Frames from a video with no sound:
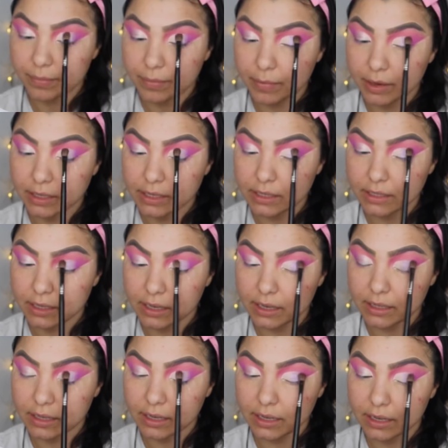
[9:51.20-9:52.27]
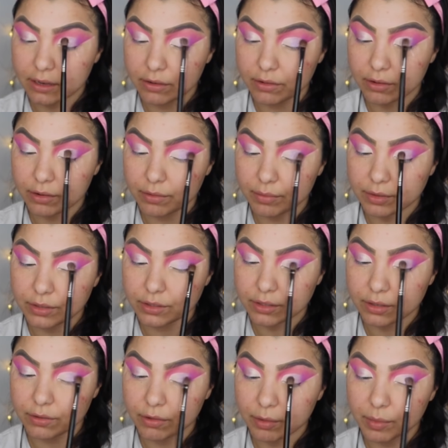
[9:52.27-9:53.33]
Why did I say it like that? I don't know, but just
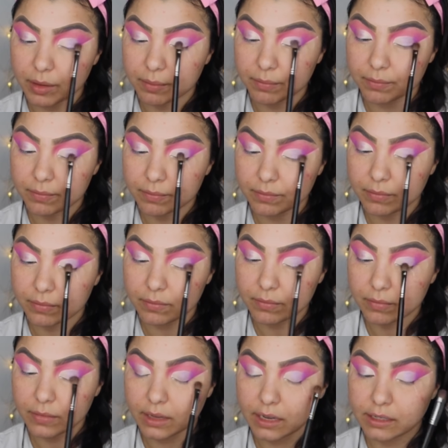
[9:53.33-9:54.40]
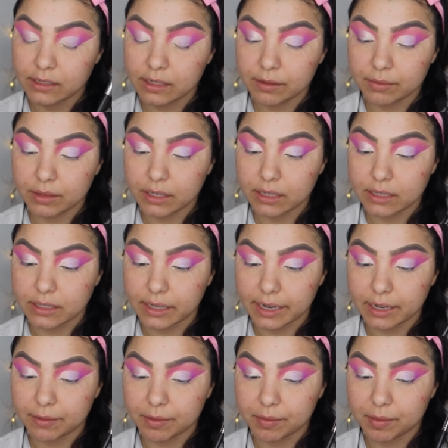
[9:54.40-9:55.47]
ignore me. I just get really
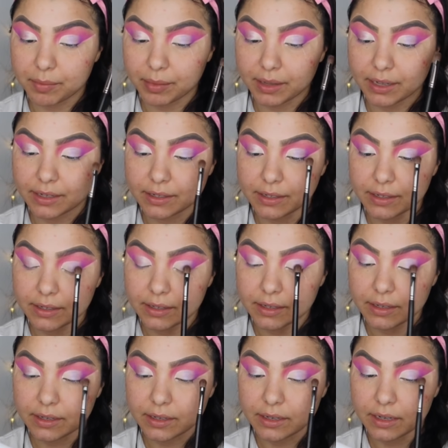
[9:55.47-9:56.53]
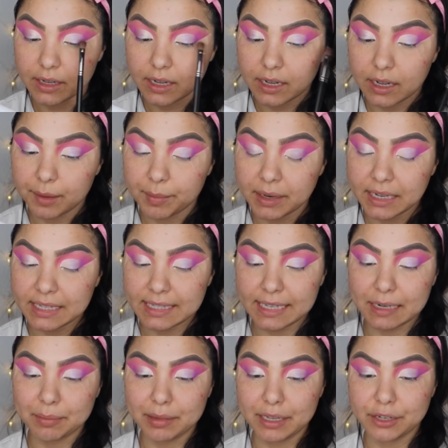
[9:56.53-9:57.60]
excited when we blend. I'm an
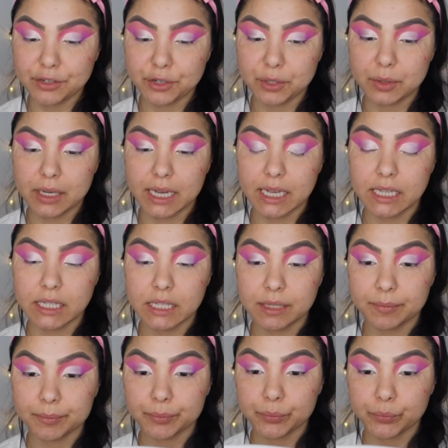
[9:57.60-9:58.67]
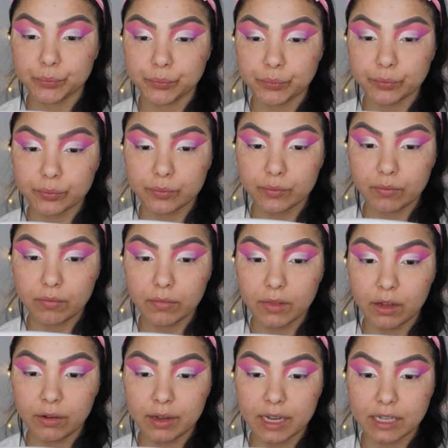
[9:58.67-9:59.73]
excited blender, you guys.
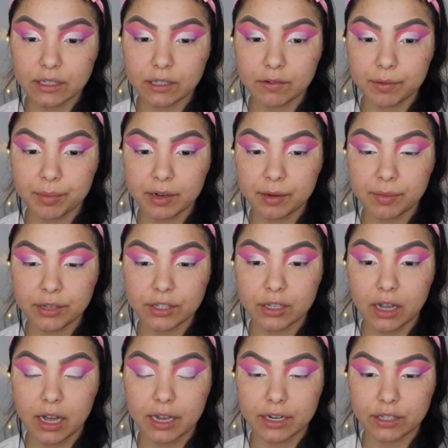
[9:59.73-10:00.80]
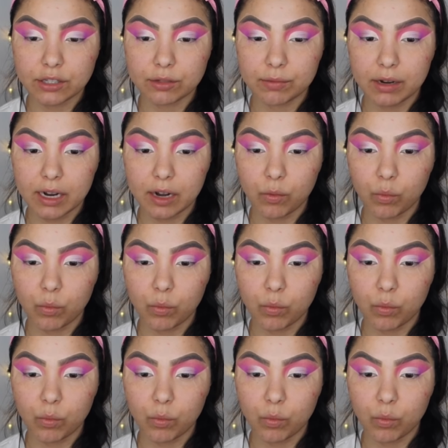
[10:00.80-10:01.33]
Okay, so we pretty much got it to where I